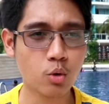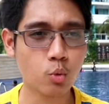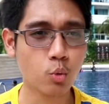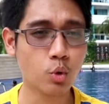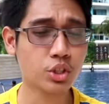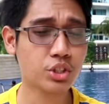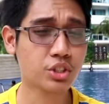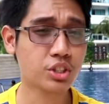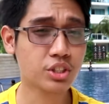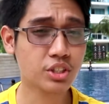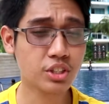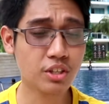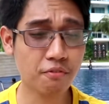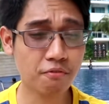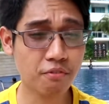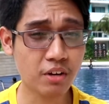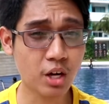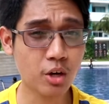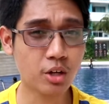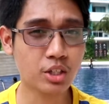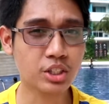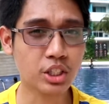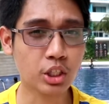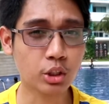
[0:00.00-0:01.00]
which is a
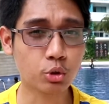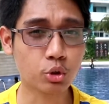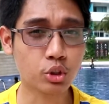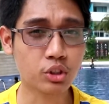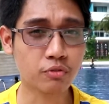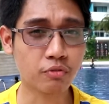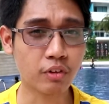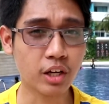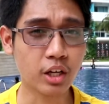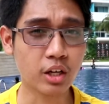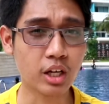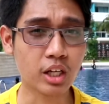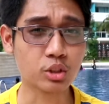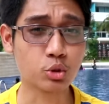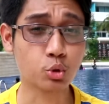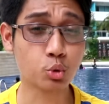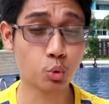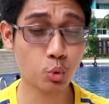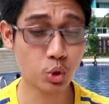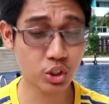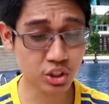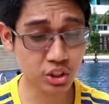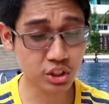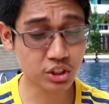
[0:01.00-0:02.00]
very citrus fragrance,
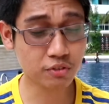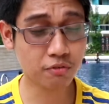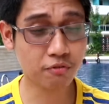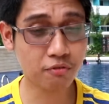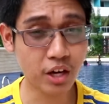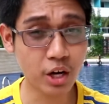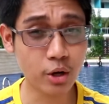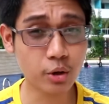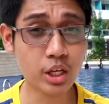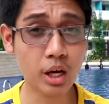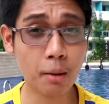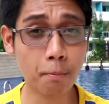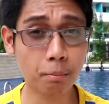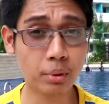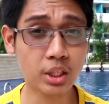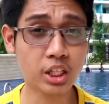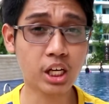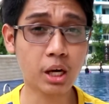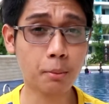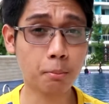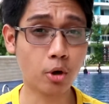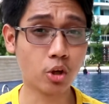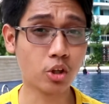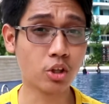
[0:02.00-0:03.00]
which is very
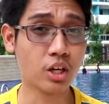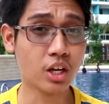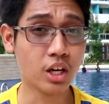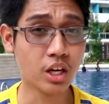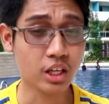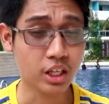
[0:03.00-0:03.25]
applicable